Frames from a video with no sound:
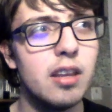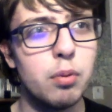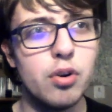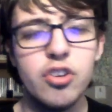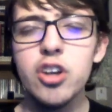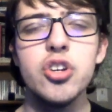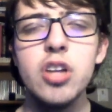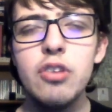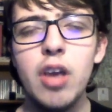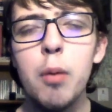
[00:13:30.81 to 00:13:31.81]
The
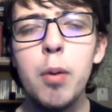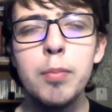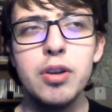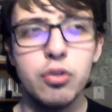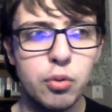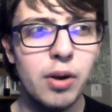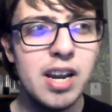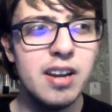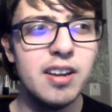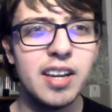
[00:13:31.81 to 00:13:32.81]
production on this album is
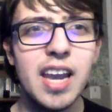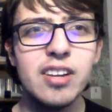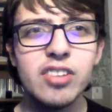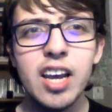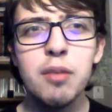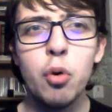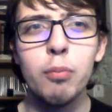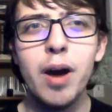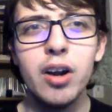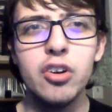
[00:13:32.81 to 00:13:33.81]
great. Again, it's kind of
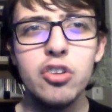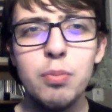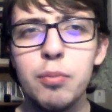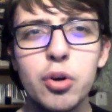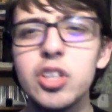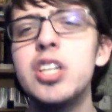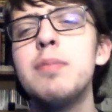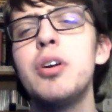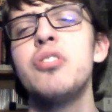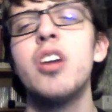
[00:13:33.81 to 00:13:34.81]
more modern, it's a bit more
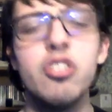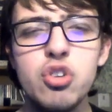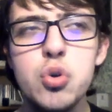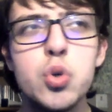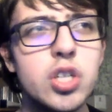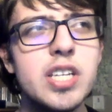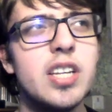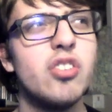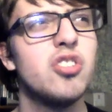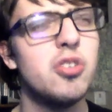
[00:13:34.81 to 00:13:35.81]
clean, but it's not too
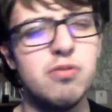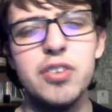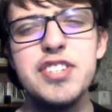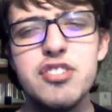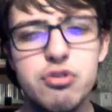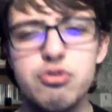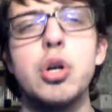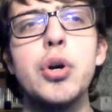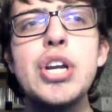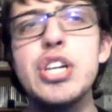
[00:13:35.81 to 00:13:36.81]
clean. It's still very just
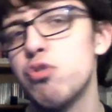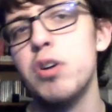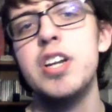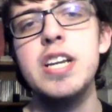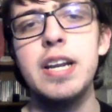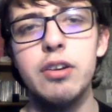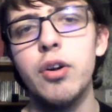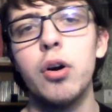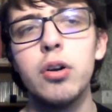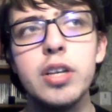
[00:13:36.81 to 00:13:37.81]
dirty, gritty,
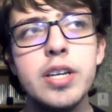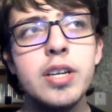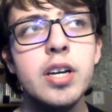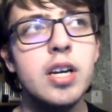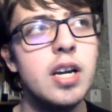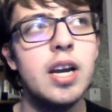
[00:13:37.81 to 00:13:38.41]
and gnarly.